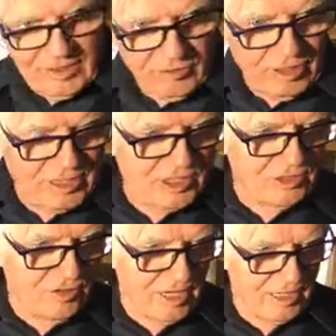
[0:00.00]
green
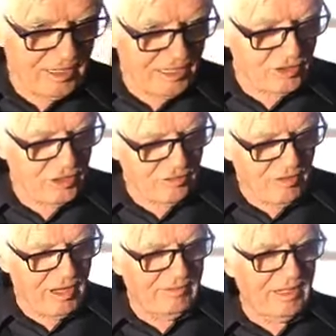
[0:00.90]
screen, that should
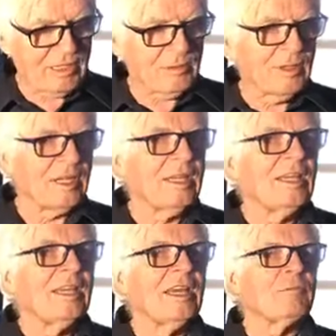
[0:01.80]
arrive next week,
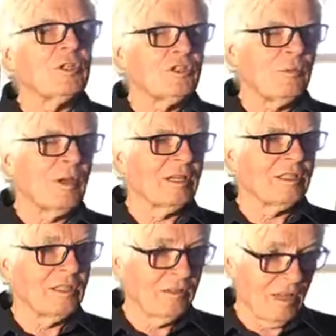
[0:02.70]
and we should be able
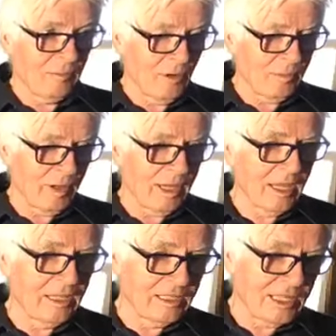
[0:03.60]
to do that properly.
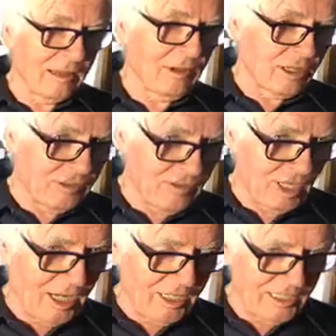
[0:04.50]
And the same goes for
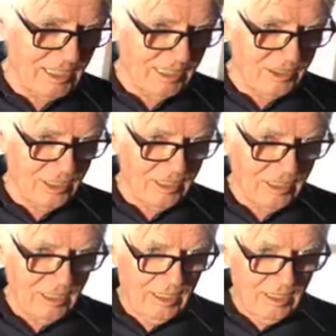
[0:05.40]
the architecture.
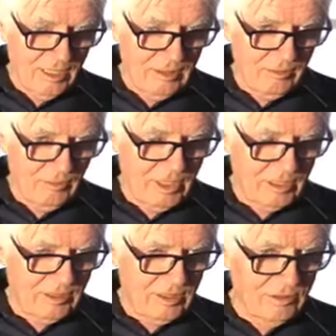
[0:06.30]
We
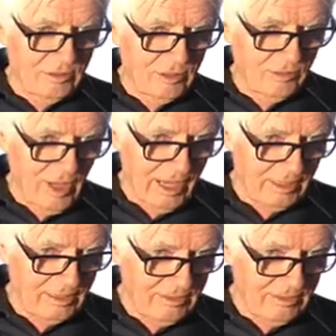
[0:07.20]
can do that